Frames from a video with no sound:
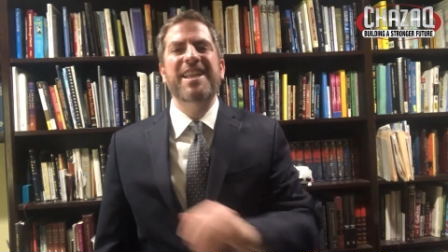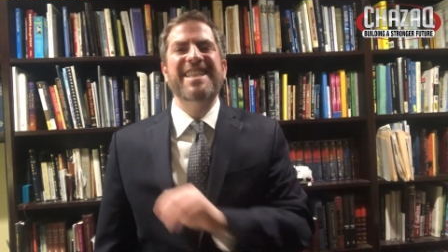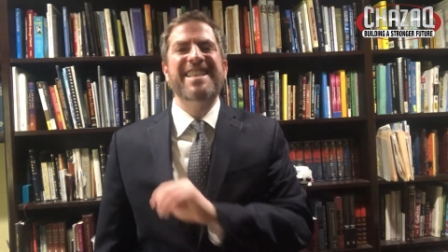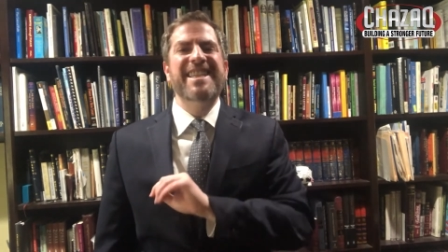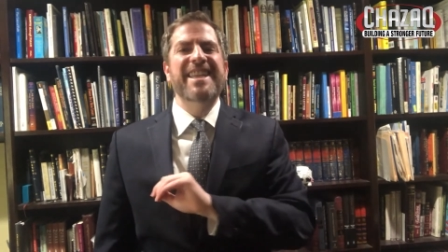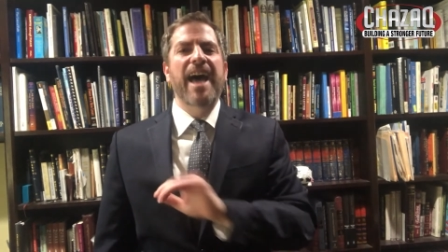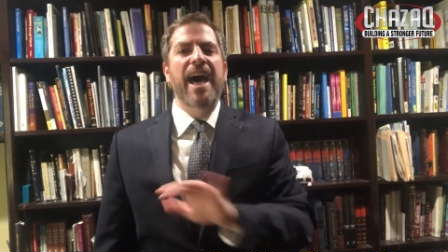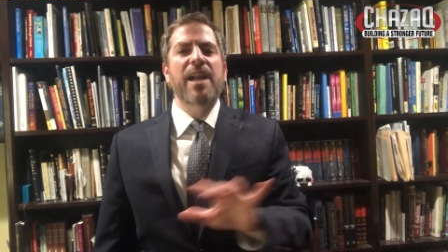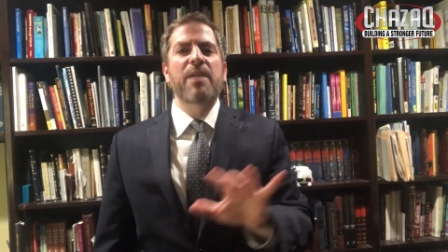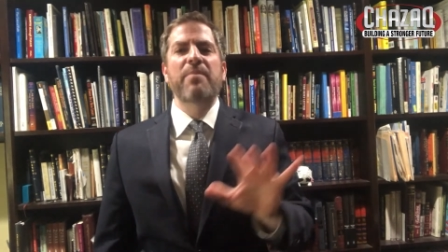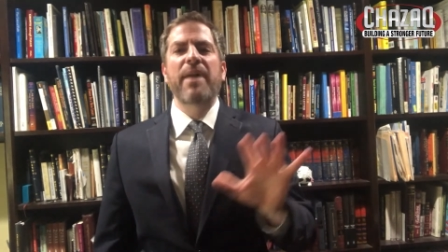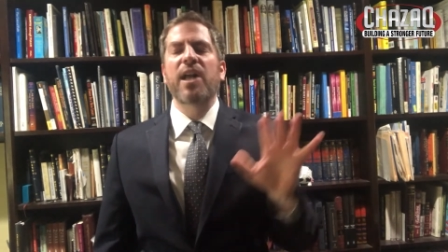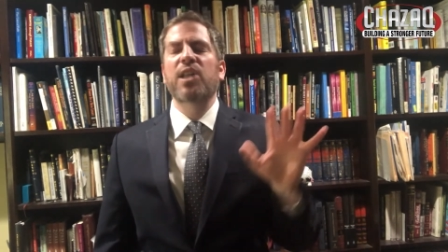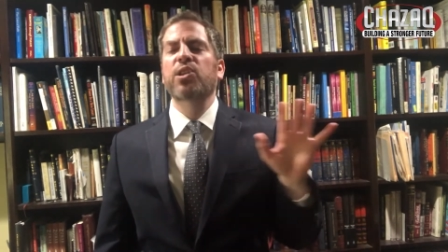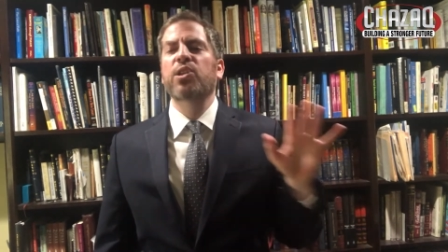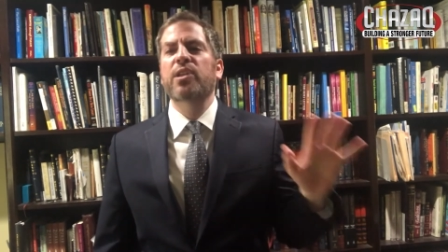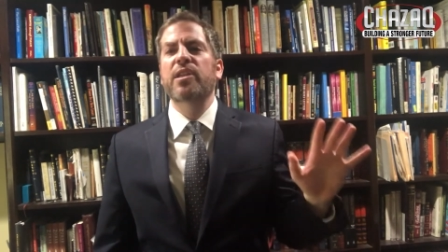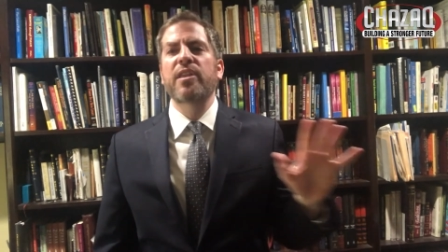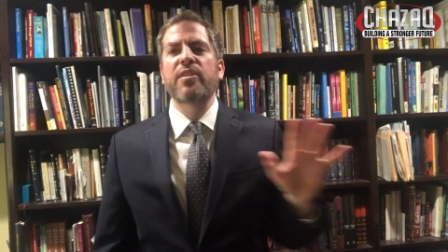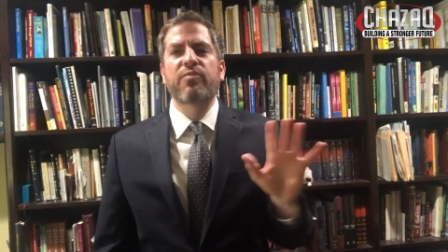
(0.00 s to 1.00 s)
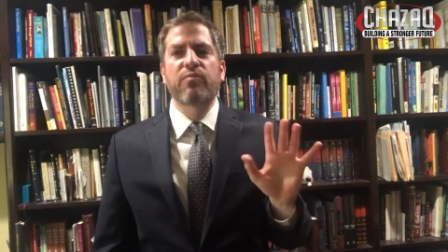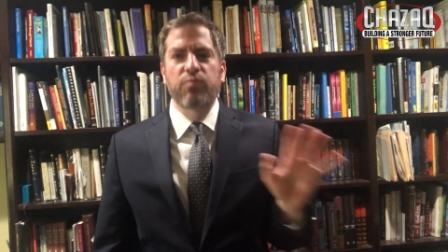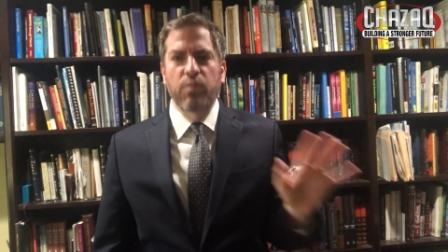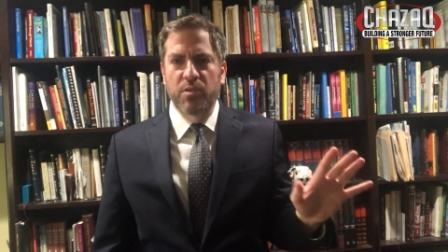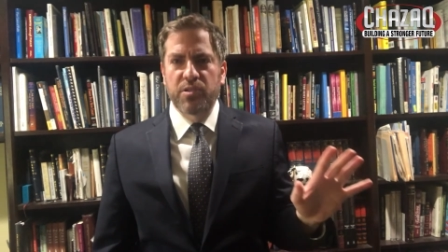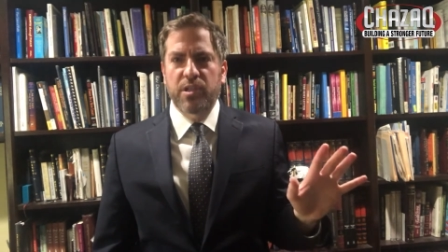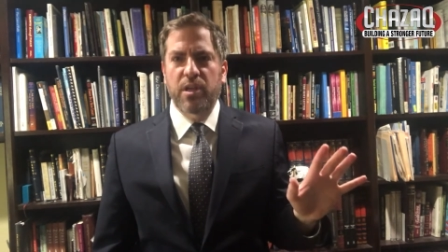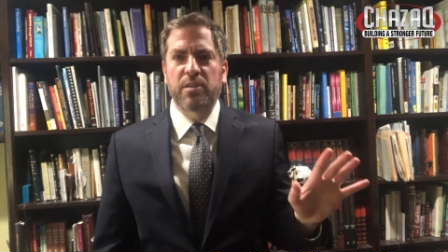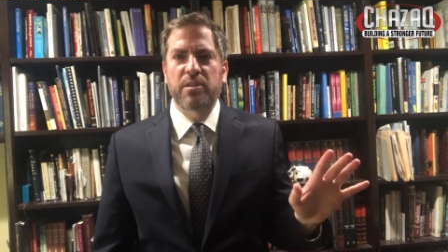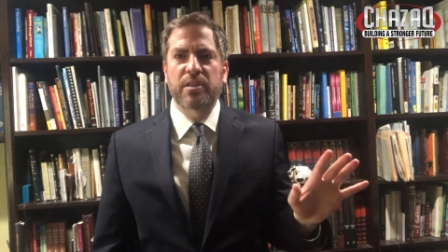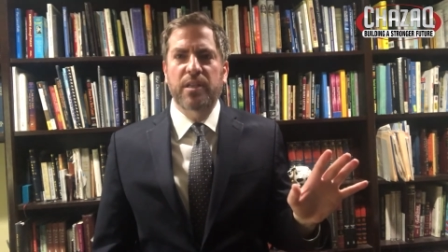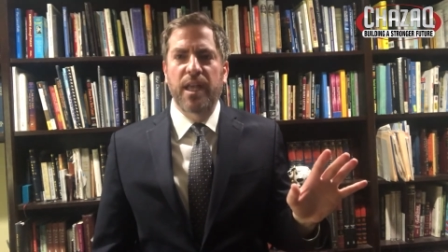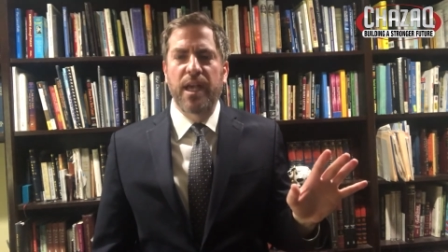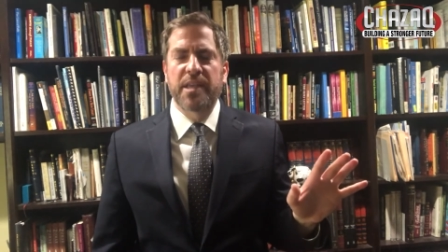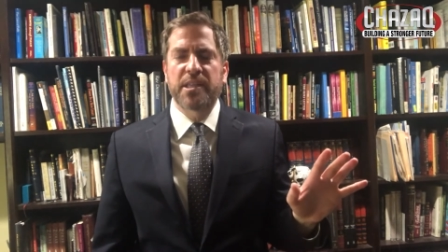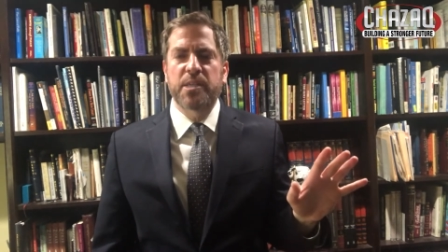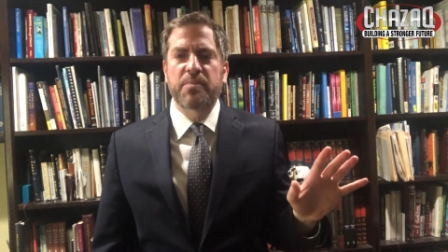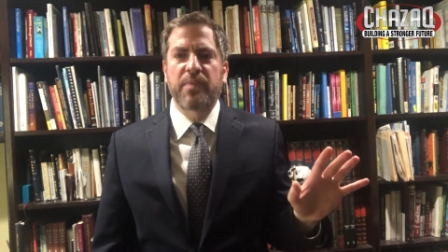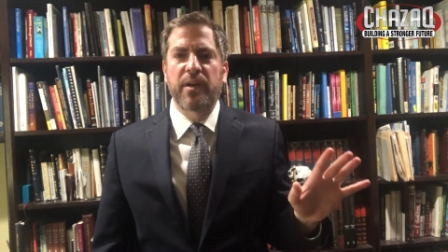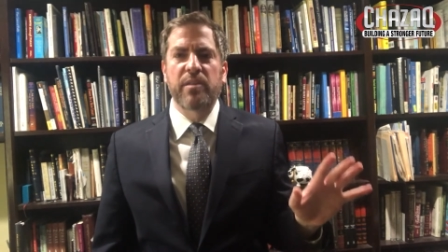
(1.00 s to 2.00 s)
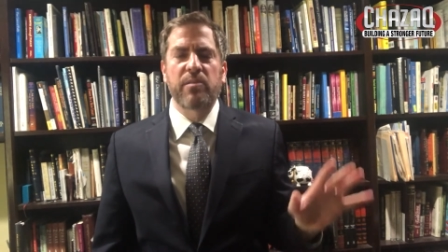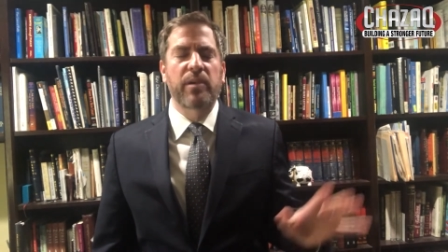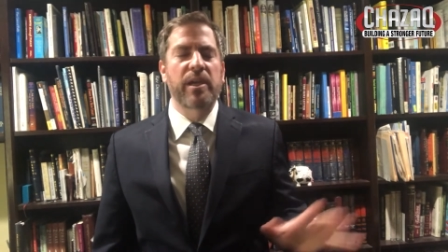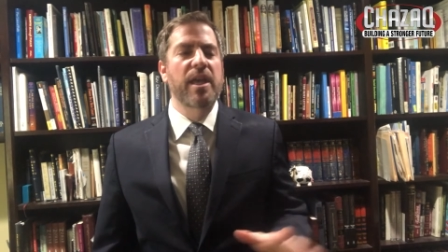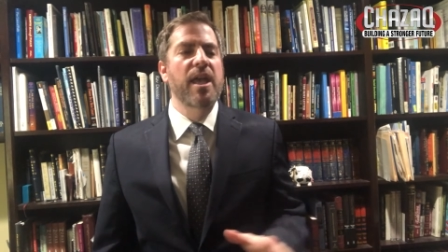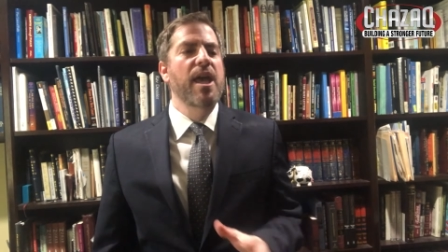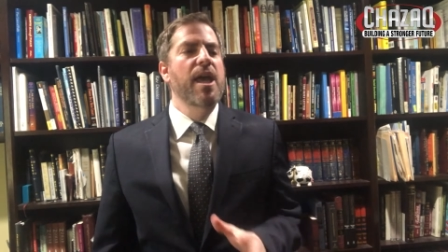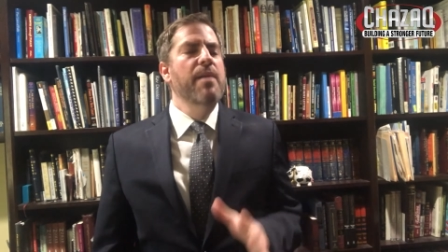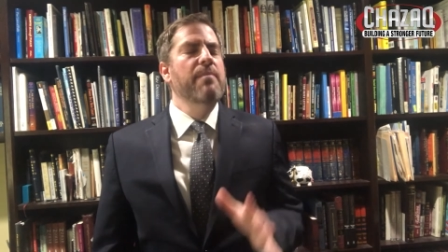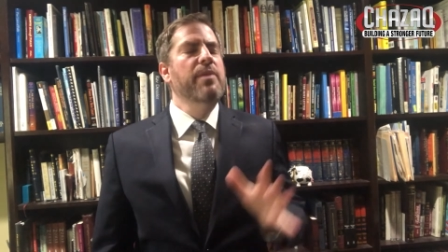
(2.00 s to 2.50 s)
It's not about looking through rose-colored glasses, by the way.